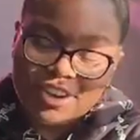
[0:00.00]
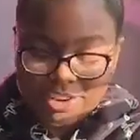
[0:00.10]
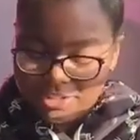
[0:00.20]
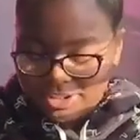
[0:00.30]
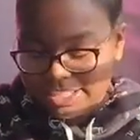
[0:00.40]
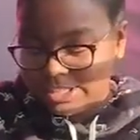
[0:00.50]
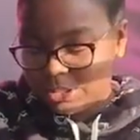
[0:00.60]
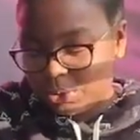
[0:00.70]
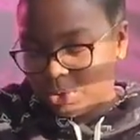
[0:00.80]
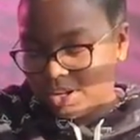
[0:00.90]
favorite
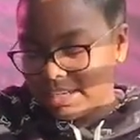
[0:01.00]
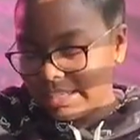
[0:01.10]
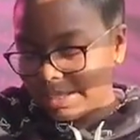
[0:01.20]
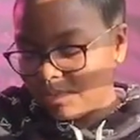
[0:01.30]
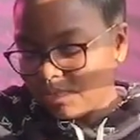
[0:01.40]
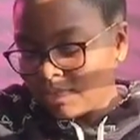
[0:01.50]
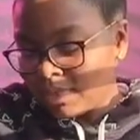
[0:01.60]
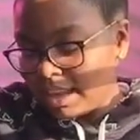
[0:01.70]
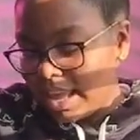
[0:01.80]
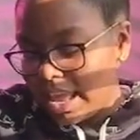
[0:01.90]
stores.
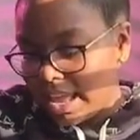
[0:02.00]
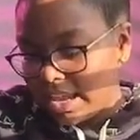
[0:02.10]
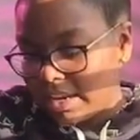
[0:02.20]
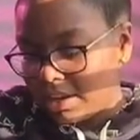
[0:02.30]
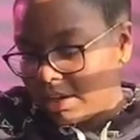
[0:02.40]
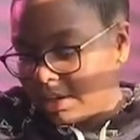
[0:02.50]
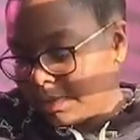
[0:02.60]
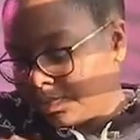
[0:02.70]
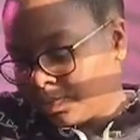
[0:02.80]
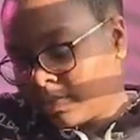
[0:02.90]
And
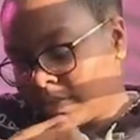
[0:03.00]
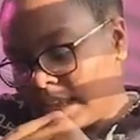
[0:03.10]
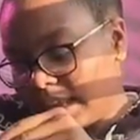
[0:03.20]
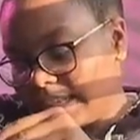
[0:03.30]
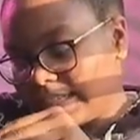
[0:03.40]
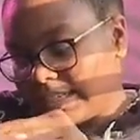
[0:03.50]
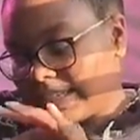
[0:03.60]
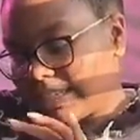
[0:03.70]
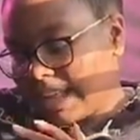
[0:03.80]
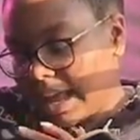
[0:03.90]
it's in
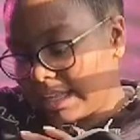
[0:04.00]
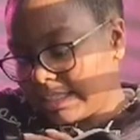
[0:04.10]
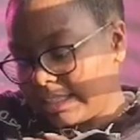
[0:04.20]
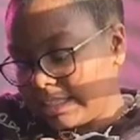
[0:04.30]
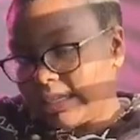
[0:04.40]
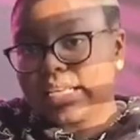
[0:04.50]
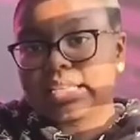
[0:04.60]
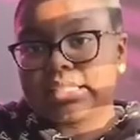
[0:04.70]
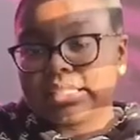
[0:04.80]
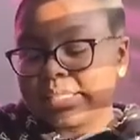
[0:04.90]
a size
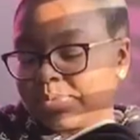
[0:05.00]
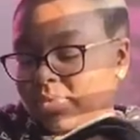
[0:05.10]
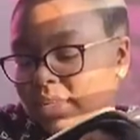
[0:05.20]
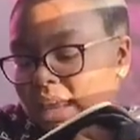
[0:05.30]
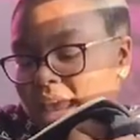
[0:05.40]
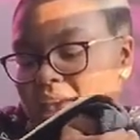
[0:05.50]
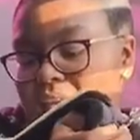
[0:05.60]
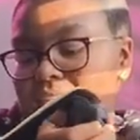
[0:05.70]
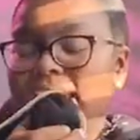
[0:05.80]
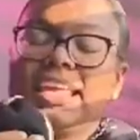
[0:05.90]
6,
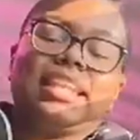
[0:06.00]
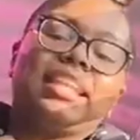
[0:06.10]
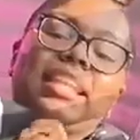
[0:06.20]
and